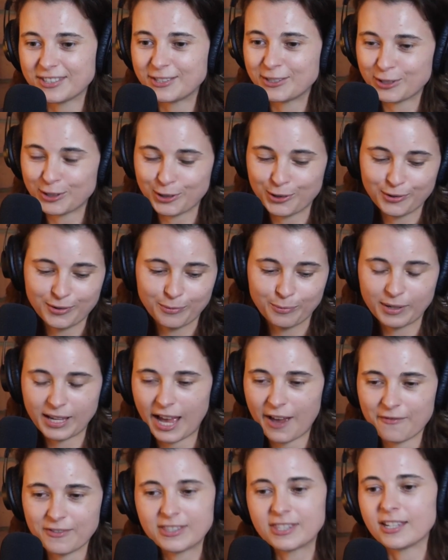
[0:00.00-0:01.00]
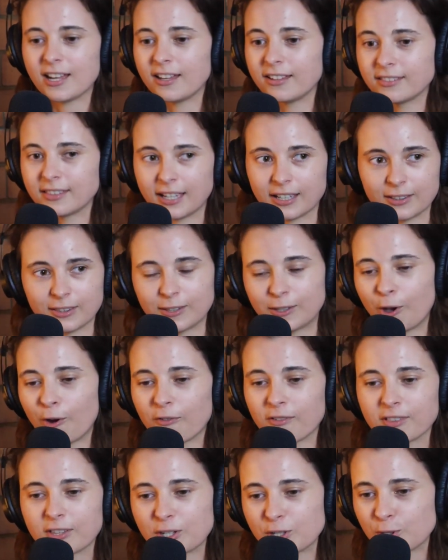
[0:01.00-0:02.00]
to do and we haven't done like the
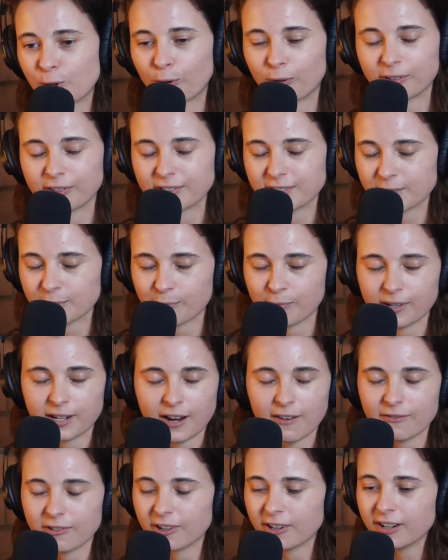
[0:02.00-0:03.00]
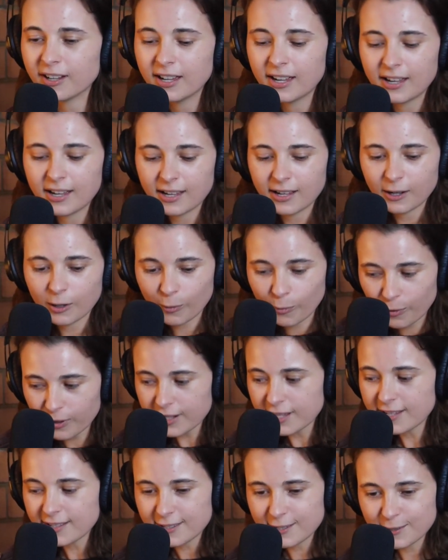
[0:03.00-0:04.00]
over the shoulders and whatever. What do
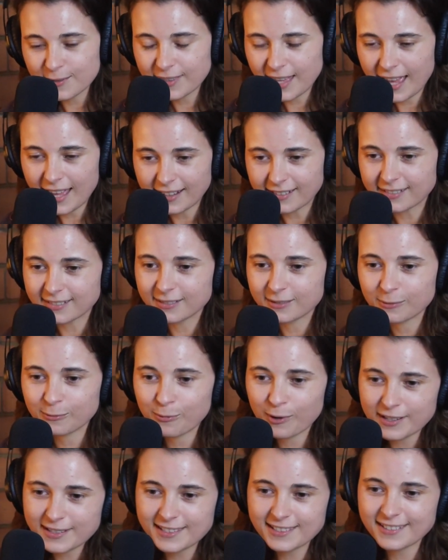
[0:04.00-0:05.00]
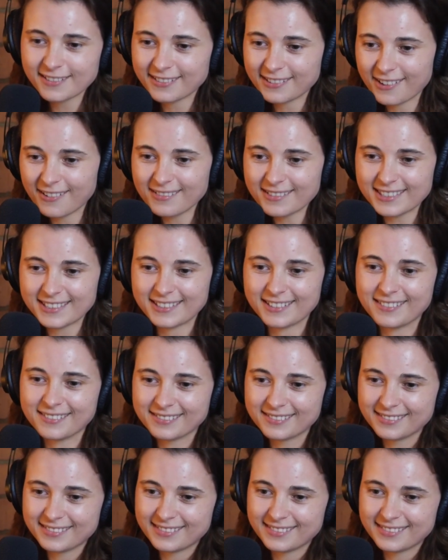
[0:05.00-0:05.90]
you do then? What's your go to?